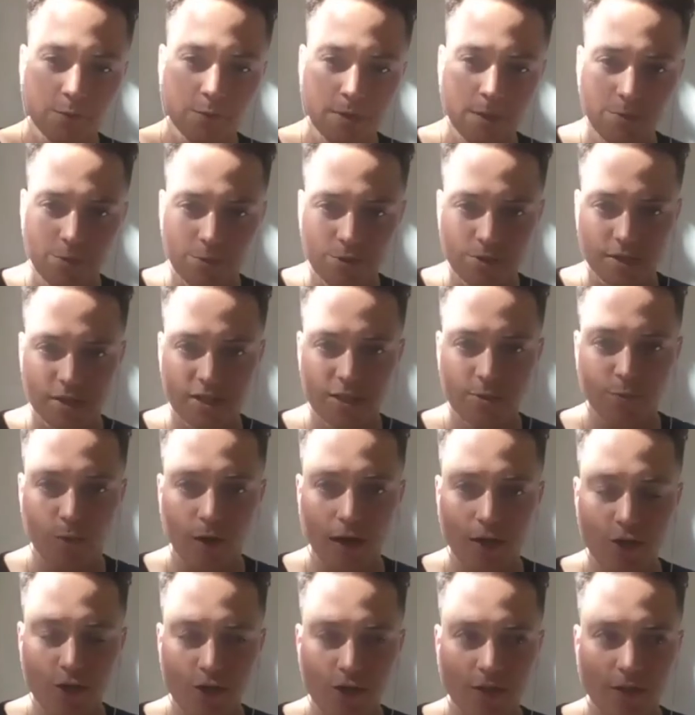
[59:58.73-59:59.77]
people's
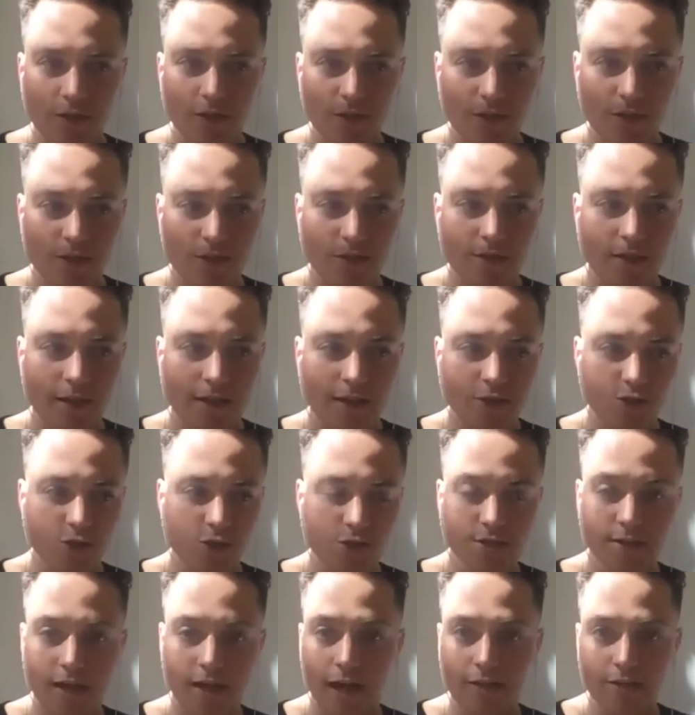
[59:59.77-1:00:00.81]
expression has
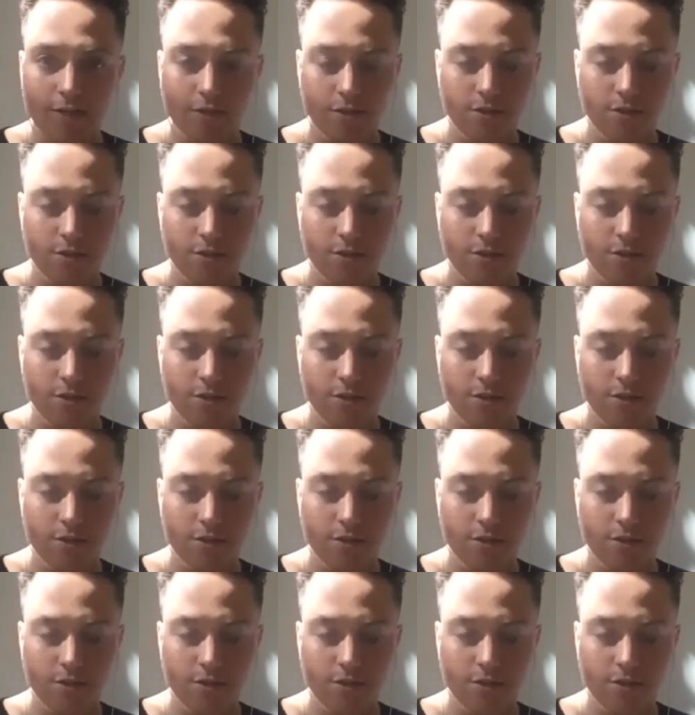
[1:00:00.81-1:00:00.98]
just gotten